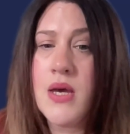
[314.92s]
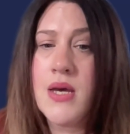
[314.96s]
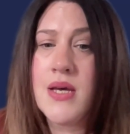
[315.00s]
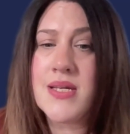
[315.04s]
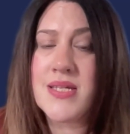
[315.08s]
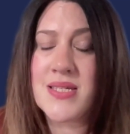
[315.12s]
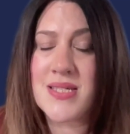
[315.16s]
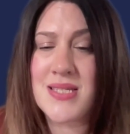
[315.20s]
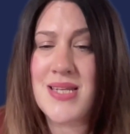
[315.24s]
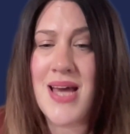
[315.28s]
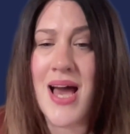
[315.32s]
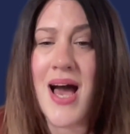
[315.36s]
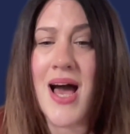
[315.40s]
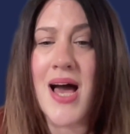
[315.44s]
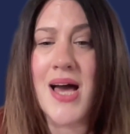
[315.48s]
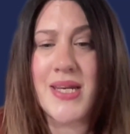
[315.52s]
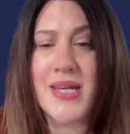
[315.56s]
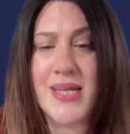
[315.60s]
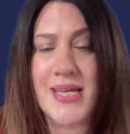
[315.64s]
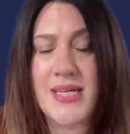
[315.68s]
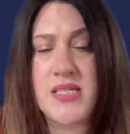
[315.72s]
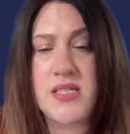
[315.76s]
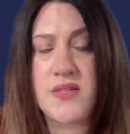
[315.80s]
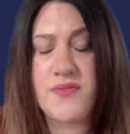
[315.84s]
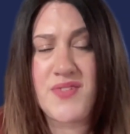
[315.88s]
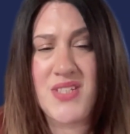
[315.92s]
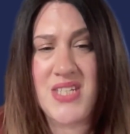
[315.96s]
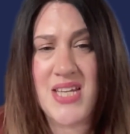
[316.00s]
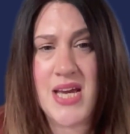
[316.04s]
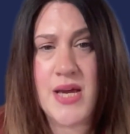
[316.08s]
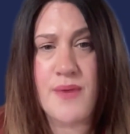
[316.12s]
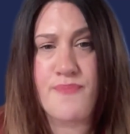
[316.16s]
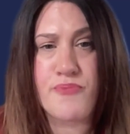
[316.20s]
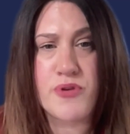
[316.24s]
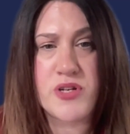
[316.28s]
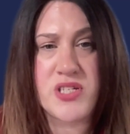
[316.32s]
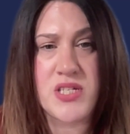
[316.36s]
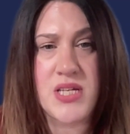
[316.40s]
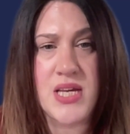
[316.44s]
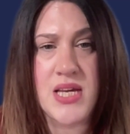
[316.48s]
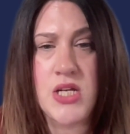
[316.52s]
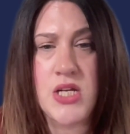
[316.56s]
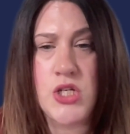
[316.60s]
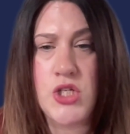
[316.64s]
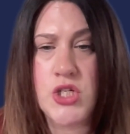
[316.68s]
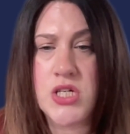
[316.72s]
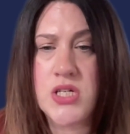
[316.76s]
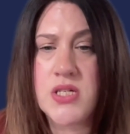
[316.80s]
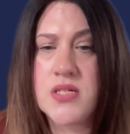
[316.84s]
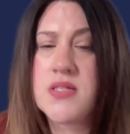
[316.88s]
Start and end of day
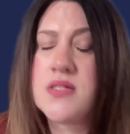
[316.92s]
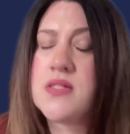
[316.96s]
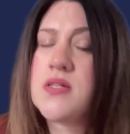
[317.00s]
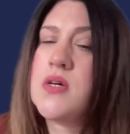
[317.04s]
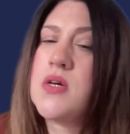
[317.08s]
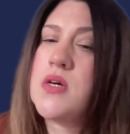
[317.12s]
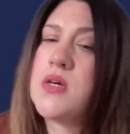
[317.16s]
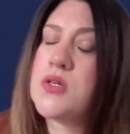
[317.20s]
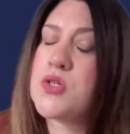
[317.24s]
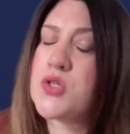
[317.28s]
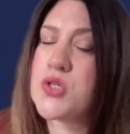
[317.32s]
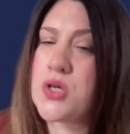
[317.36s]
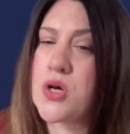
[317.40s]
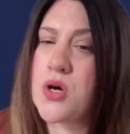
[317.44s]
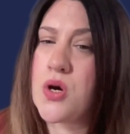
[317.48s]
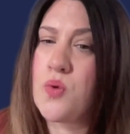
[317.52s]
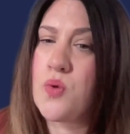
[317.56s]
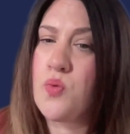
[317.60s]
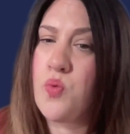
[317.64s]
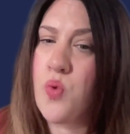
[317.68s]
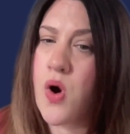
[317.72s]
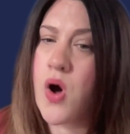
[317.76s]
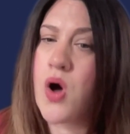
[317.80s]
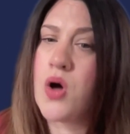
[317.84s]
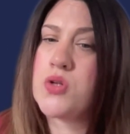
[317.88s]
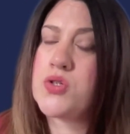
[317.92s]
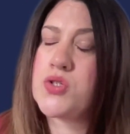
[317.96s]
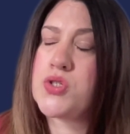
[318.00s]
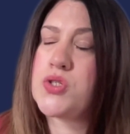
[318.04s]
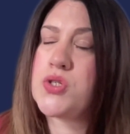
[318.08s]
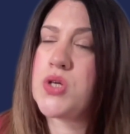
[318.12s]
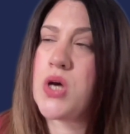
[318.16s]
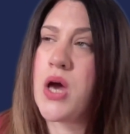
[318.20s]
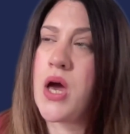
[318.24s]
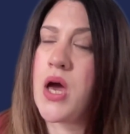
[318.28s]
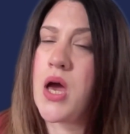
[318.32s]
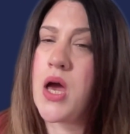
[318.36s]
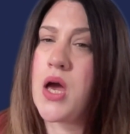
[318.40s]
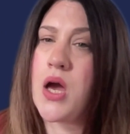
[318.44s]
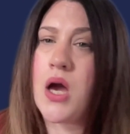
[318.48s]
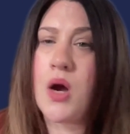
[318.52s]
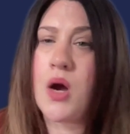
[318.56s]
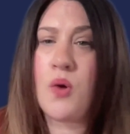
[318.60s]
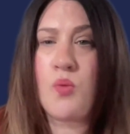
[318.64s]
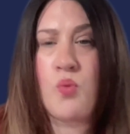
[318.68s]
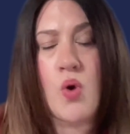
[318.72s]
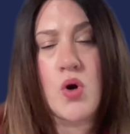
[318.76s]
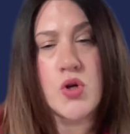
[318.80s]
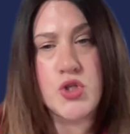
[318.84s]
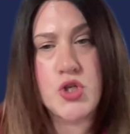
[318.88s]
procedures. So
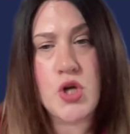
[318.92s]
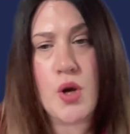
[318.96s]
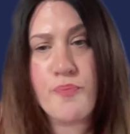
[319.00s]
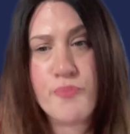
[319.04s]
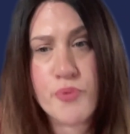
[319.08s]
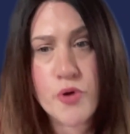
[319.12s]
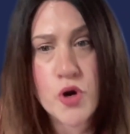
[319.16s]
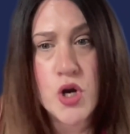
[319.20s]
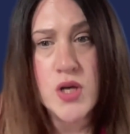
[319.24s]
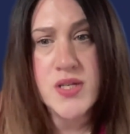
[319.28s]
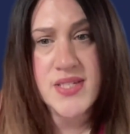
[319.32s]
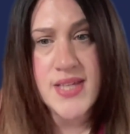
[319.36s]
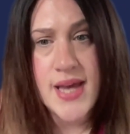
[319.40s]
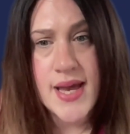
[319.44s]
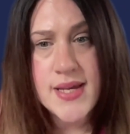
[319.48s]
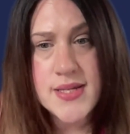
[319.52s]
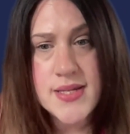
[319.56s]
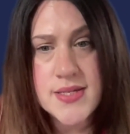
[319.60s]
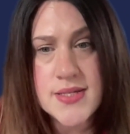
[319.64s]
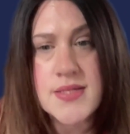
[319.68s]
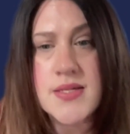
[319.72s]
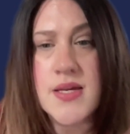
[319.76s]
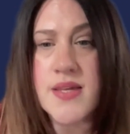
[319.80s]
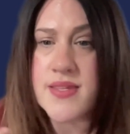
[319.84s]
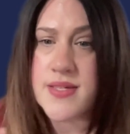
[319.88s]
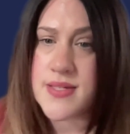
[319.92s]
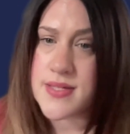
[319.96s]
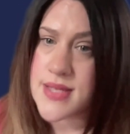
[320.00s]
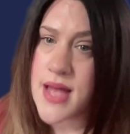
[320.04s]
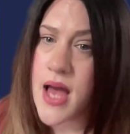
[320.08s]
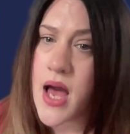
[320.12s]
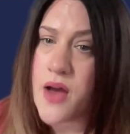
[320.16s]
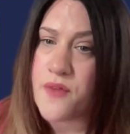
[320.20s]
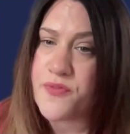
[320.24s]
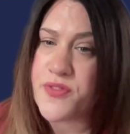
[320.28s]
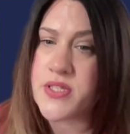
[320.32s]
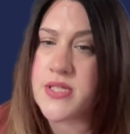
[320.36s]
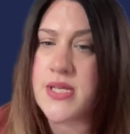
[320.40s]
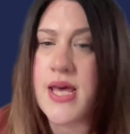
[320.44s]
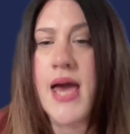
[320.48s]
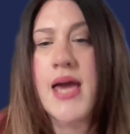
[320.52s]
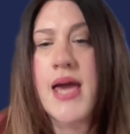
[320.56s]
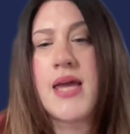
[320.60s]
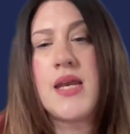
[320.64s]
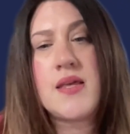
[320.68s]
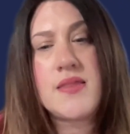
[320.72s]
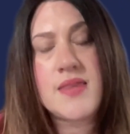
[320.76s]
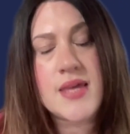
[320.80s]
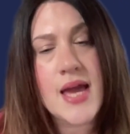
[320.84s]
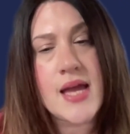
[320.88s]
what's your process at the start of the day
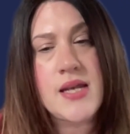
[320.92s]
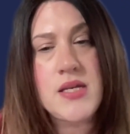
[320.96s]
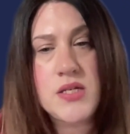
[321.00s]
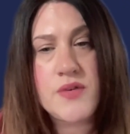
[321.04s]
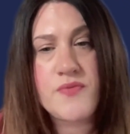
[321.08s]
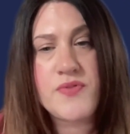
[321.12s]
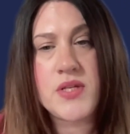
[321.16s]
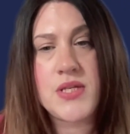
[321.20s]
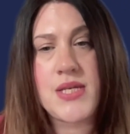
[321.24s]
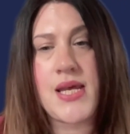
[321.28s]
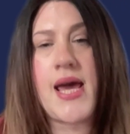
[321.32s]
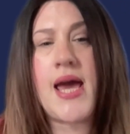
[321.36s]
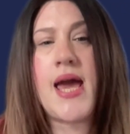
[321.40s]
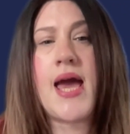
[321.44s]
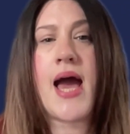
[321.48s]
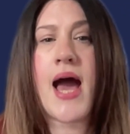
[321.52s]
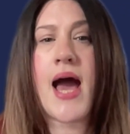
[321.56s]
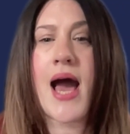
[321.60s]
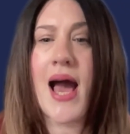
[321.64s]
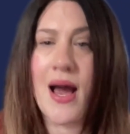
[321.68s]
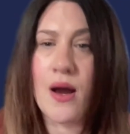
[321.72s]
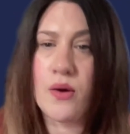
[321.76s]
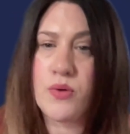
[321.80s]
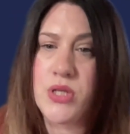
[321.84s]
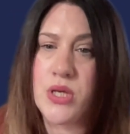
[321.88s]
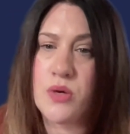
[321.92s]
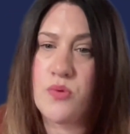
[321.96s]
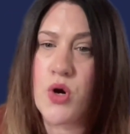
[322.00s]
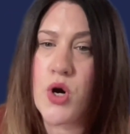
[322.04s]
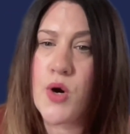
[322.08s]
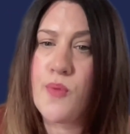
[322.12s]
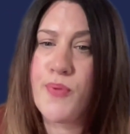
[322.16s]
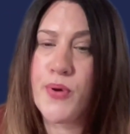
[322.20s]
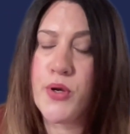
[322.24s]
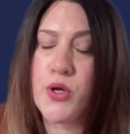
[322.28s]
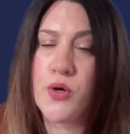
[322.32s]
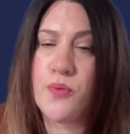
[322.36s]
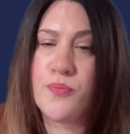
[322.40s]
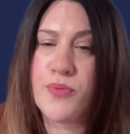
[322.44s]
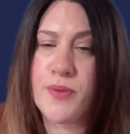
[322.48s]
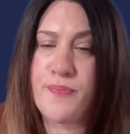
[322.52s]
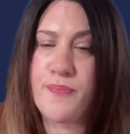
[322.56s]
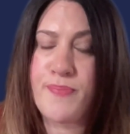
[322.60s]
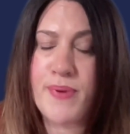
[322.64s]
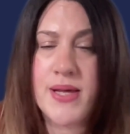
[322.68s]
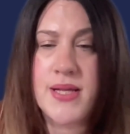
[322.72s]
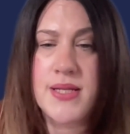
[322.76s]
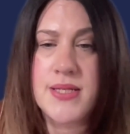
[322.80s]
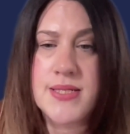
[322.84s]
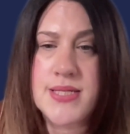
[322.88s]
and at the end of the day? How do you open up the
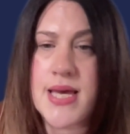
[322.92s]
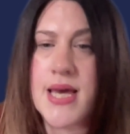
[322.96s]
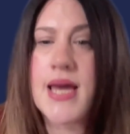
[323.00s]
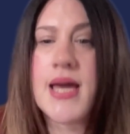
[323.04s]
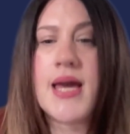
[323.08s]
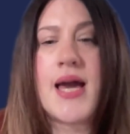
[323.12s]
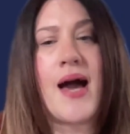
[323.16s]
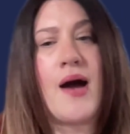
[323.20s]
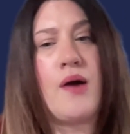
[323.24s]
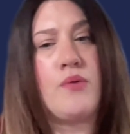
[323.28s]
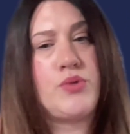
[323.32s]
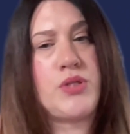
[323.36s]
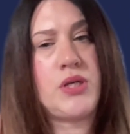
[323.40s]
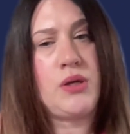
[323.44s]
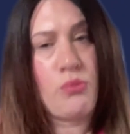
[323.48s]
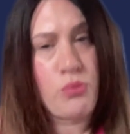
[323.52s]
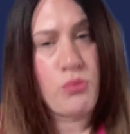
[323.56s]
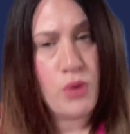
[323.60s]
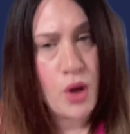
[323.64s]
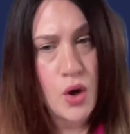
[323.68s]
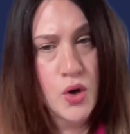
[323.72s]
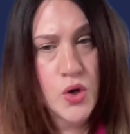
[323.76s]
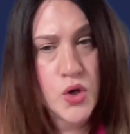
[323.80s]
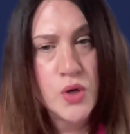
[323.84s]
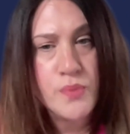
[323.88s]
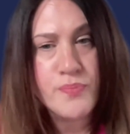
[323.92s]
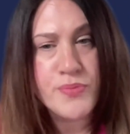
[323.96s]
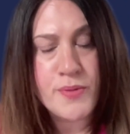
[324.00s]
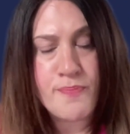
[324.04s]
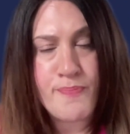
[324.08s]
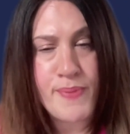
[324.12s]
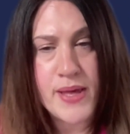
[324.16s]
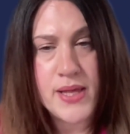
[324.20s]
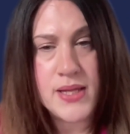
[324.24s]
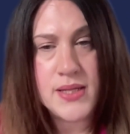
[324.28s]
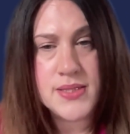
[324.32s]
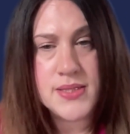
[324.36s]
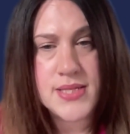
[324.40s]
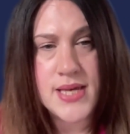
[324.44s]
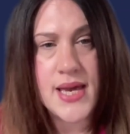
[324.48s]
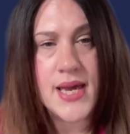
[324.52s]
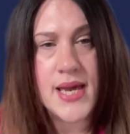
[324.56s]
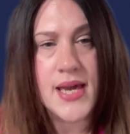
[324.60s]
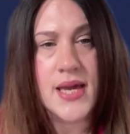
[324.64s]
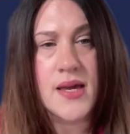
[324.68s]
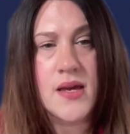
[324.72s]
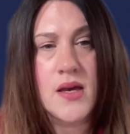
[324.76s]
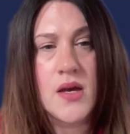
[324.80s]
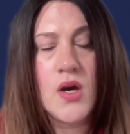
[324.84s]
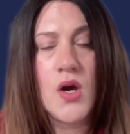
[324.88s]
building? How do you lock up the
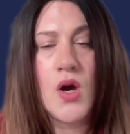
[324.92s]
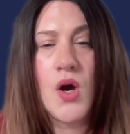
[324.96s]
building?